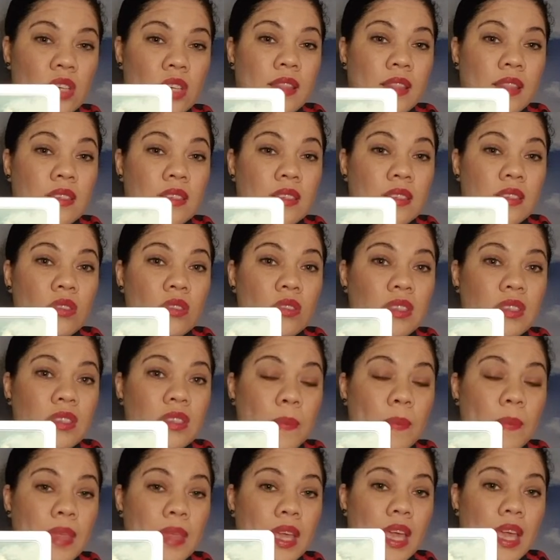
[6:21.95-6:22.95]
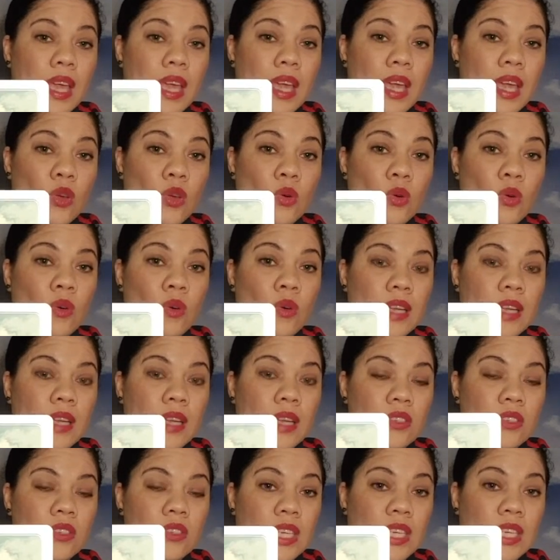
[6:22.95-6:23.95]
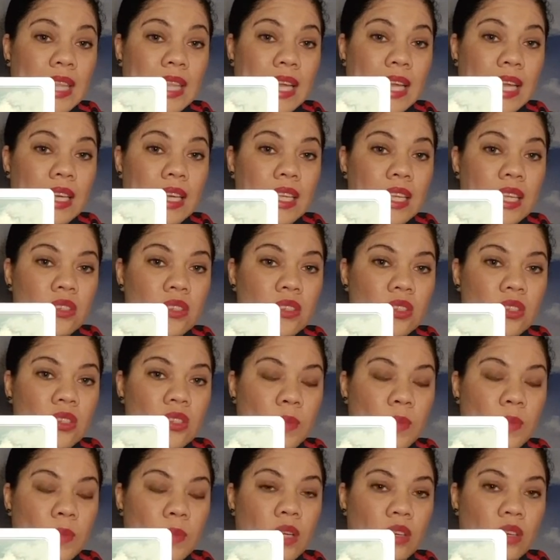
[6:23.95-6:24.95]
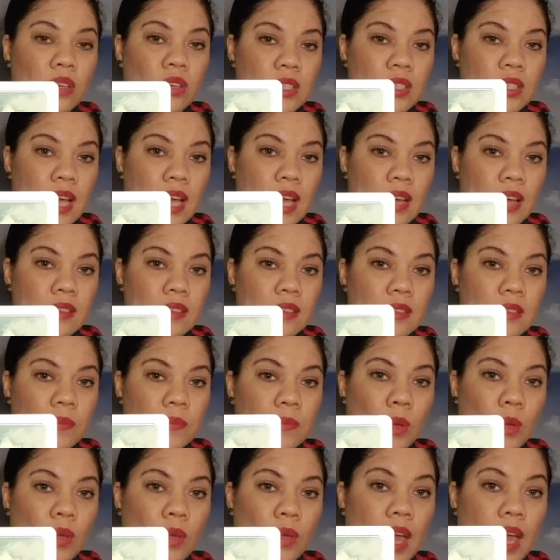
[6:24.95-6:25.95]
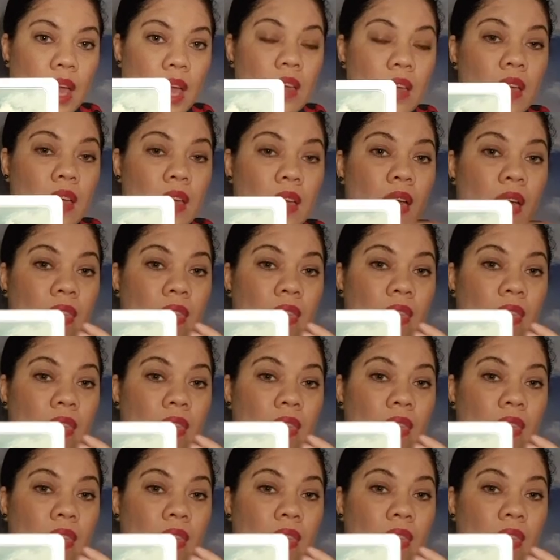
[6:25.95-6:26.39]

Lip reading: there's also something in your energy that needs to be looked at, okay?